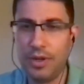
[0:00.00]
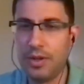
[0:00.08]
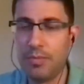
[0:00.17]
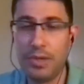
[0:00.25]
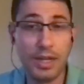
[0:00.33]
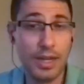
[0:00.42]
It
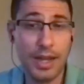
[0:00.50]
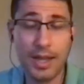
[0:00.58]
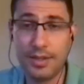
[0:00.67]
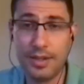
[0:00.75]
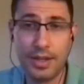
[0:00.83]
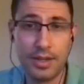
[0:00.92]
could be a
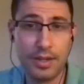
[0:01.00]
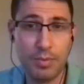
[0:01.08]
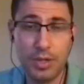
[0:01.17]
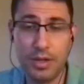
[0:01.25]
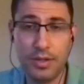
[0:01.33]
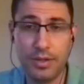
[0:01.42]
Ganassi guy, it could be
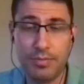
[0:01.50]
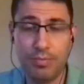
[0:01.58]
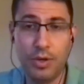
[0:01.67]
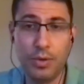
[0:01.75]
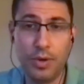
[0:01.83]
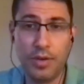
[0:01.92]
another,
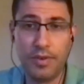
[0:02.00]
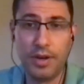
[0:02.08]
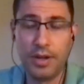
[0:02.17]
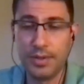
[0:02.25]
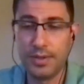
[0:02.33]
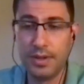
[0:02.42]
whoever
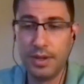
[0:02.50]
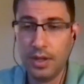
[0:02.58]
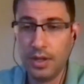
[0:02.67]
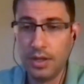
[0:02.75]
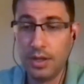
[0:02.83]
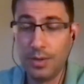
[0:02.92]
else, and
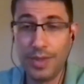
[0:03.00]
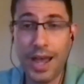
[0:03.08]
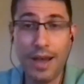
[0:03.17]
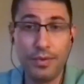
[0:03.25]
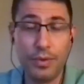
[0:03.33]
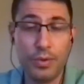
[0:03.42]

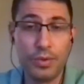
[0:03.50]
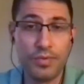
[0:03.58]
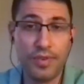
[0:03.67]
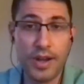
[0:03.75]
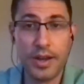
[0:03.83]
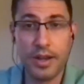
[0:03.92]
that those
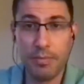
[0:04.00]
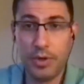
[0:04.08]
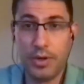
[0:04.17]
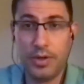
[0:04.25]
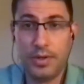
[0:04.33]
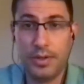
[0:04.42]
finite
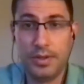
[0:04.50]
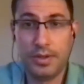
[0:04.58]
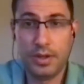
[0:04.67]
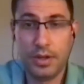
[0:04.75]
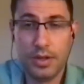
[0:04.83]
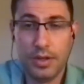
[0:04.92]
margins
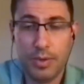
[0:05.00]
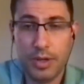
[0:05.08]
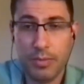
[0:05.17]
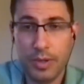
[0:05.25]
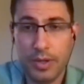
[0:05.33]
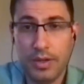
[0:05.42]
can make a
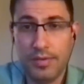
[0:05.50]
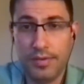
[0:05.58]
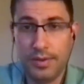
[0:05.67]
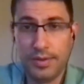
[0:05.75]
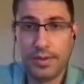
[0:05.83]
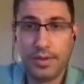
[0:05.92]
big
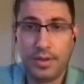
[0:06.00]
difference.